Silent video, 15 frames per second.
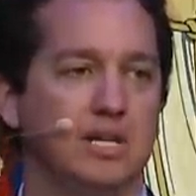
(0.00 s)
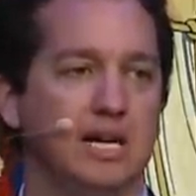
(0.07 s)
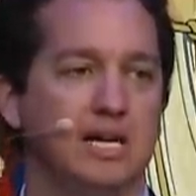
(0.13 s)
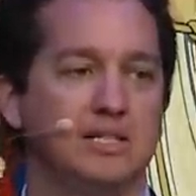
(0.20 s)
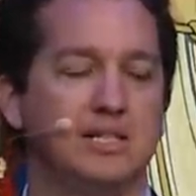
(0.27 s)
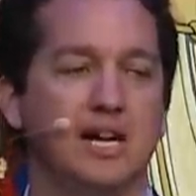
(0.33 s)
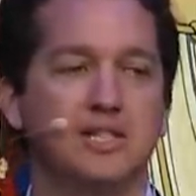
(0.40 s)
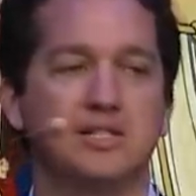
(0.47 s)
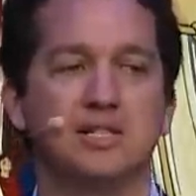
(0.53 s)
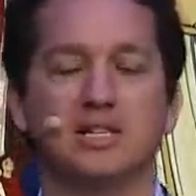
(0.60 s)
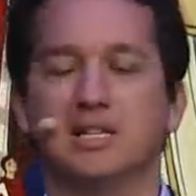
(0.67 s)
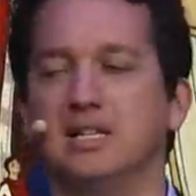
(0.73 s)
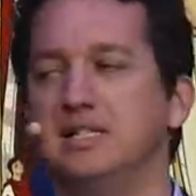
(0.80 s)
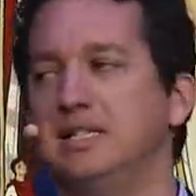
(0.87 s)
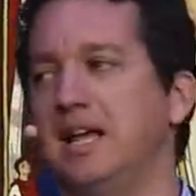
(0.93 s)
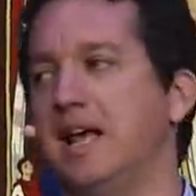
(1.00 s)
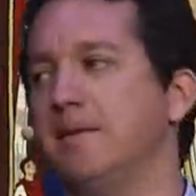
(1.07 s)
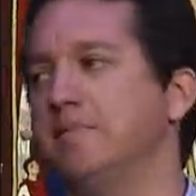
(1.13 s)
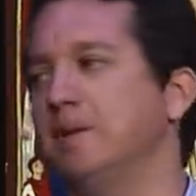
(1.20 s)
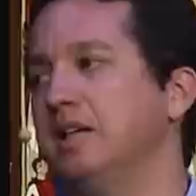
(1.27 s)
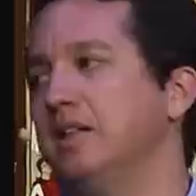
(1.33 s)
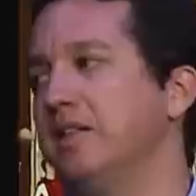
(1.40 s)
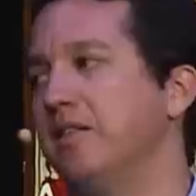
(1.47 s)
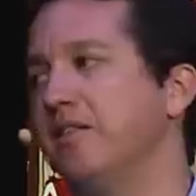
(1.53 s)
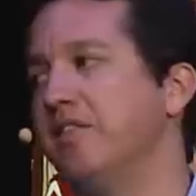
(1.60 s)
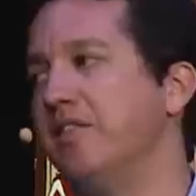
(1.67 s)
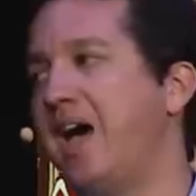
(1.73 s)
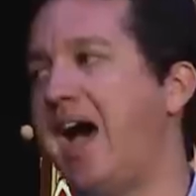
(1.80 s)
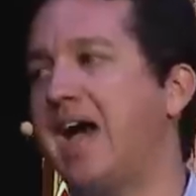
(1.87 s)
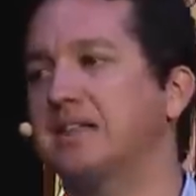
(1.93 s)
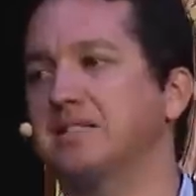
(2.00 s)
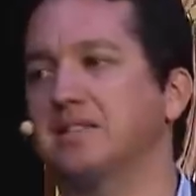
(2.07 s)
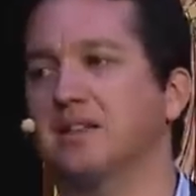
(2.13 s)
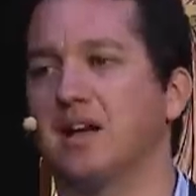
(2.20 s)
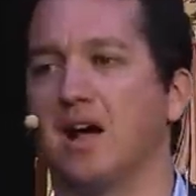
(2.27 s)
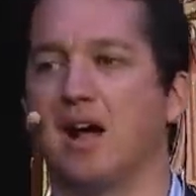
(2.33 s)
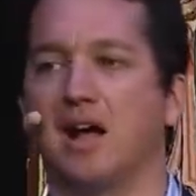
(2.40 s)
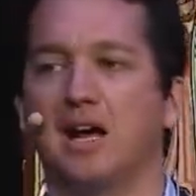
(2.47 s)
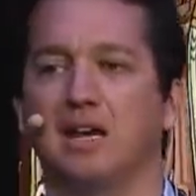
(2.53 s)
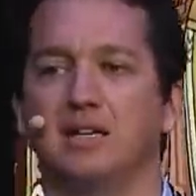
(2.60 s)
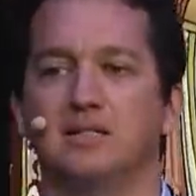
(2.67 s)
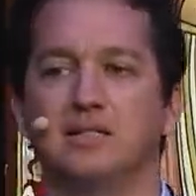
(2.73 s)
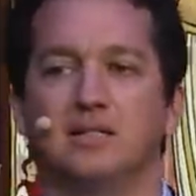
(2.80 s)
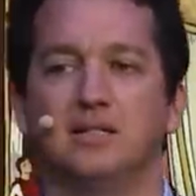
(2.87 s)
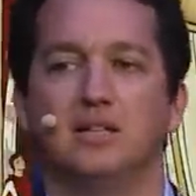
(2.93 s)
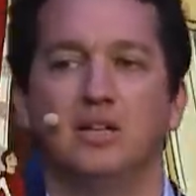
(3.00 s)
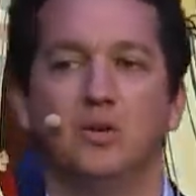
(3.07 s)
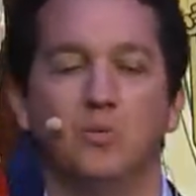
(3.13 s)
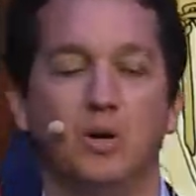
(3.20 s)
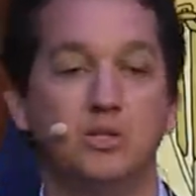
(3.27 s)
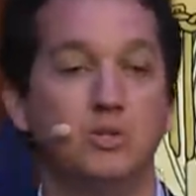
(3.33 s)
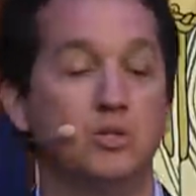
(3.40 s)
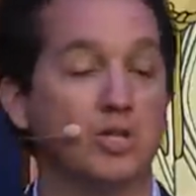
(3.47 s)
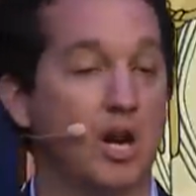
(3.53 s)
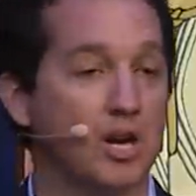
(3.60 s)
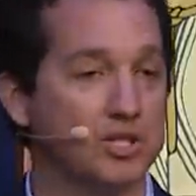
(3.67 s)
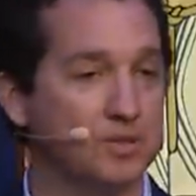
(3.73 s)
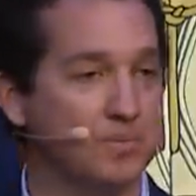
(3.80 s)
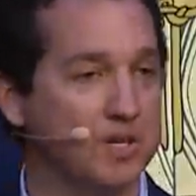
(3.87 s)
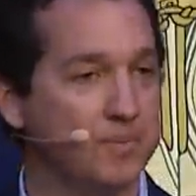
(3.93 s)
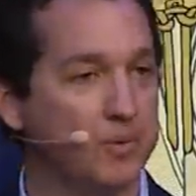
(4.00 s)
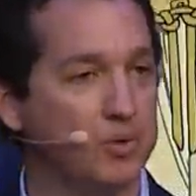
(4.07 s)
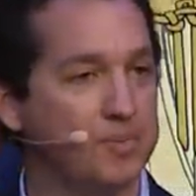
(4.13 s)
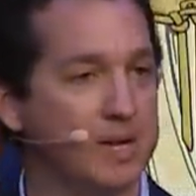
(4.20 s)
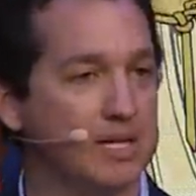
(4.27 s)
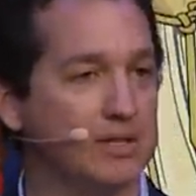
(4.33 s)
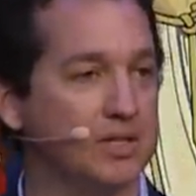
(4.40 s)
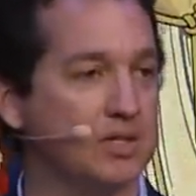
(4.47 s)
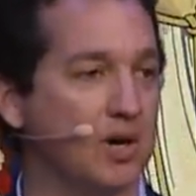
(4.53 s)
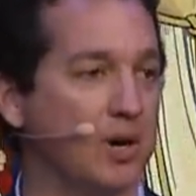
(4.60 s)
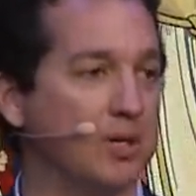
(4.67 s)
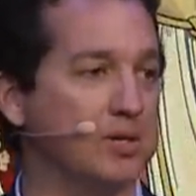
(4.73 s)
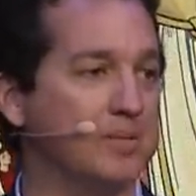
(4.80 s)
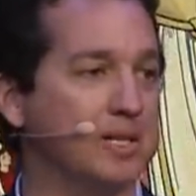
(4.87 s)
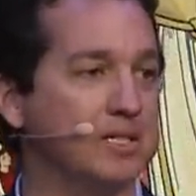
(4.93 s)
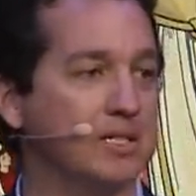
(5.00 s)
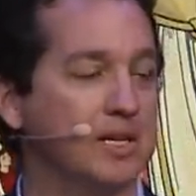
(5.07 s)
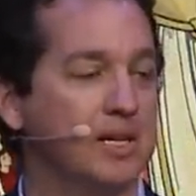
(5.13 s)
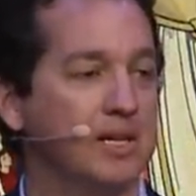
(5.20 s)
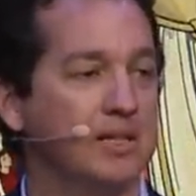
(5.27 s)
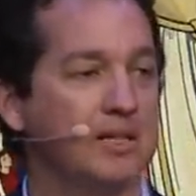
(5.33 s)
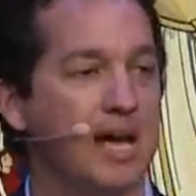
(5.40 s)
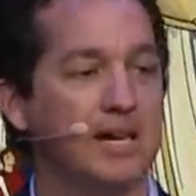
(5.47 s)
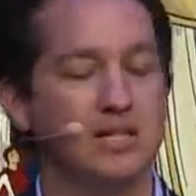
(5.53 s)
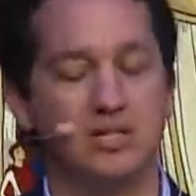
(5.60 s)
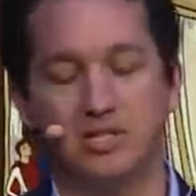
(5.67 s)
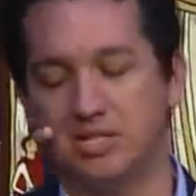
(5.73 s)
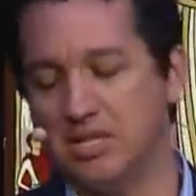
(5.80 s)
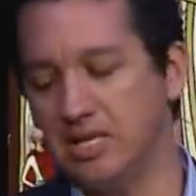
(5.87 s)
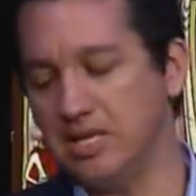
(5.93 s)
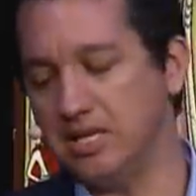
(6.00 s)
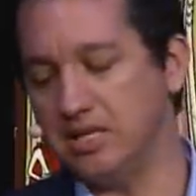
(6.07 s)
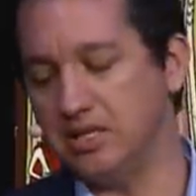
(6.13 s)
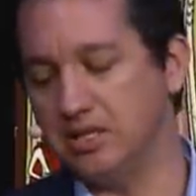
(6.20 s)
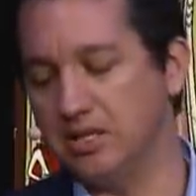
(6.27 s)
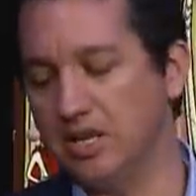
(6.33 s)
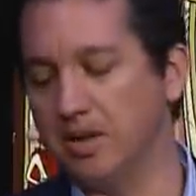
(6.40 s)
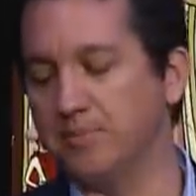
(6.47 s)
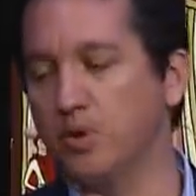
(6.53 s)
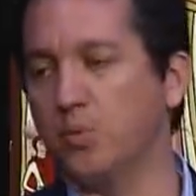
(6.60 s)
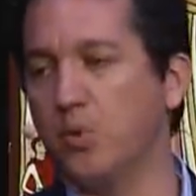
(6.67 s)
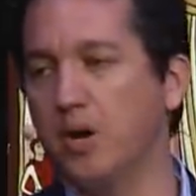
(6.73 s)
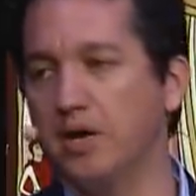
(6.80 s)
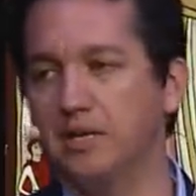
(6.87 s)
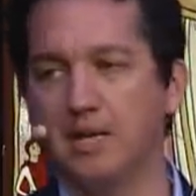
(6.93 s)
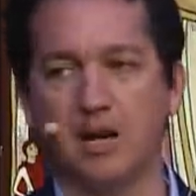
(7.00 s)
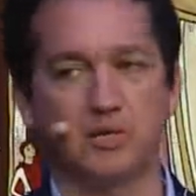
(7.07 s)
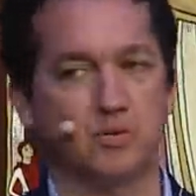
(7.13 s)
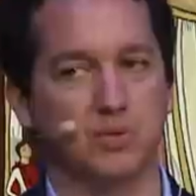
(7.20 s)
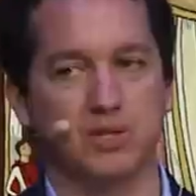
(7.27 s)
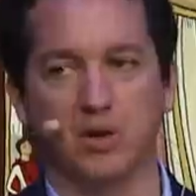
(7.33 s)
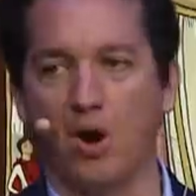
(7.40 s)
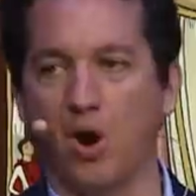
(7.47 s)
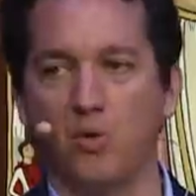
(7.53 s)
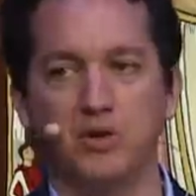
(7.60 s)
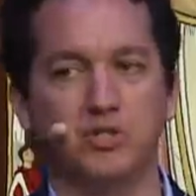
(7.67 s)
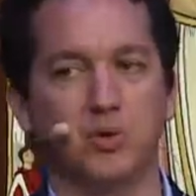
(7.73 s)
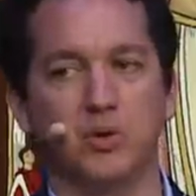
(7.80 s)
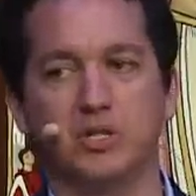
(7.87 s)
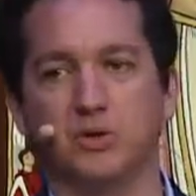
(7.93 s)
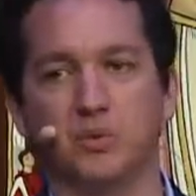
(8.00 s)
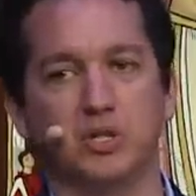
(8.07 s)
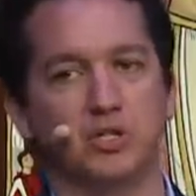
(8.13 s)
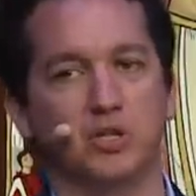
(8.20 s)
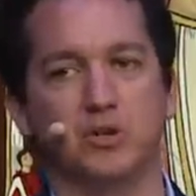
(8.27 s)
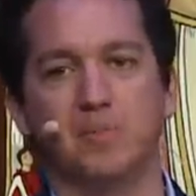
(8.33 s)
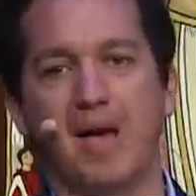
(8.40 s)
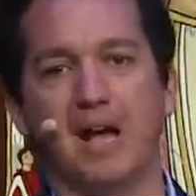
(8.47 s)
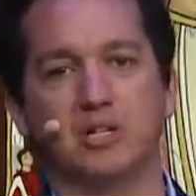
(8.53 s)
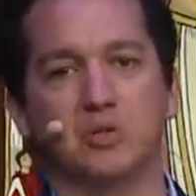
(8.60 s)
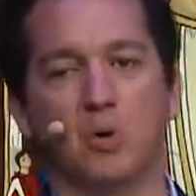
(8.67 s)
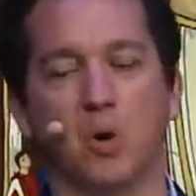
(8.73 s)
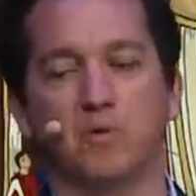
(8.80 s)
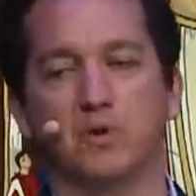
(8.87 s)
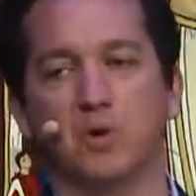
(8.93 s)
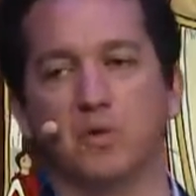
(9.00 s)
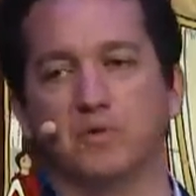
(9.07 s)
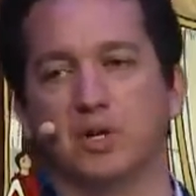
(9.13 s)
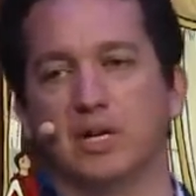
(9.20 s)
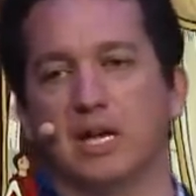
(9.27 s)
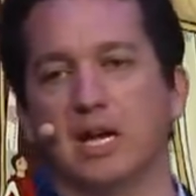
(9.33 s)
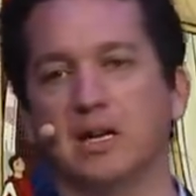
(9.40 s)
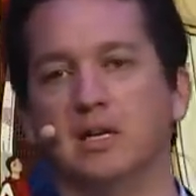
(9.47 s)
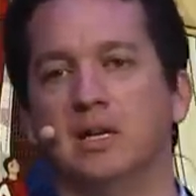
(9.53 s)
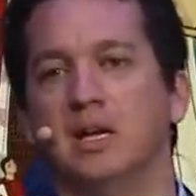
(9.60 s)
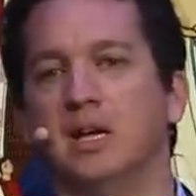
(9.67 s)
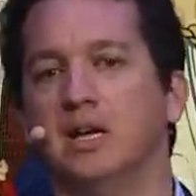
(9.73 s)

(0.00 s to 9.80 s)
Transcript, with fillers: it doesn't condemn that kind. When you talk to people who make this argument, that is the number one, that's what they're always going to return back to over and over again.